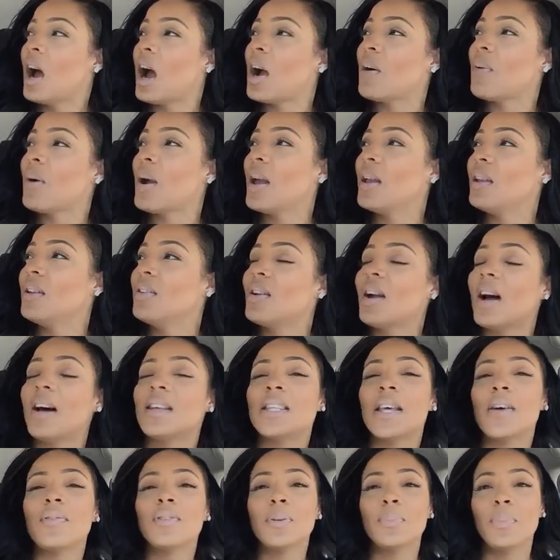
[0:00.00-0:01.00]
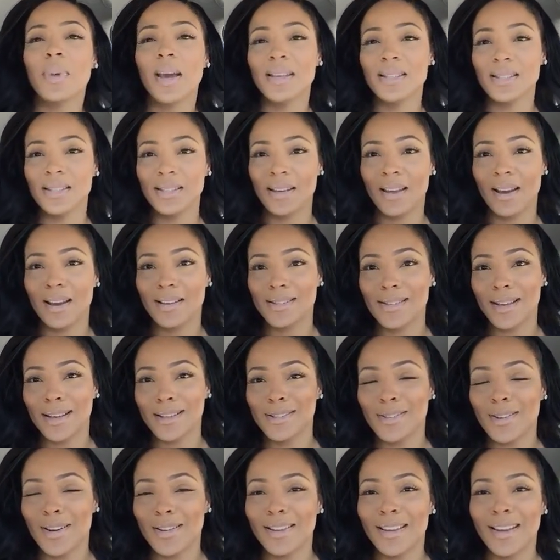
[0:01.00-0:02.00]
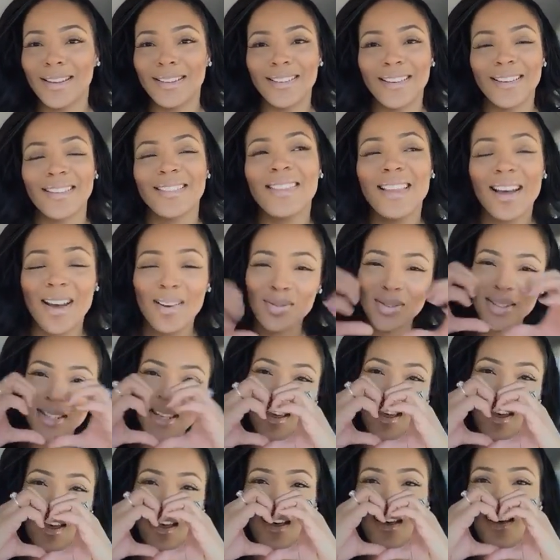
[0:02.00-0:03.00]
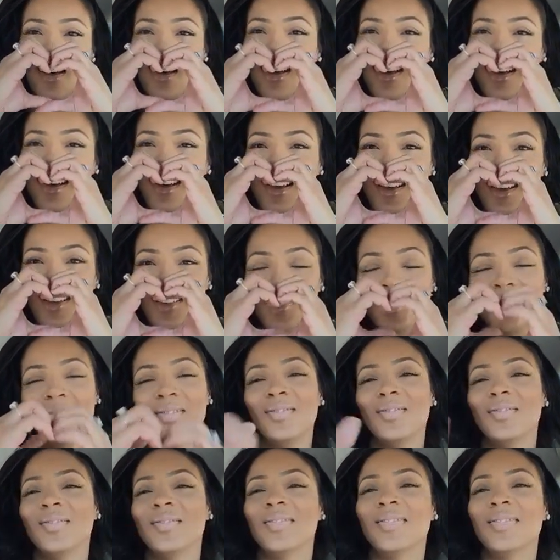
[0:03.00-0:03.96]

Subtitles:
All right, you guys have an amazing day. I'll talk to y'all later. Love some.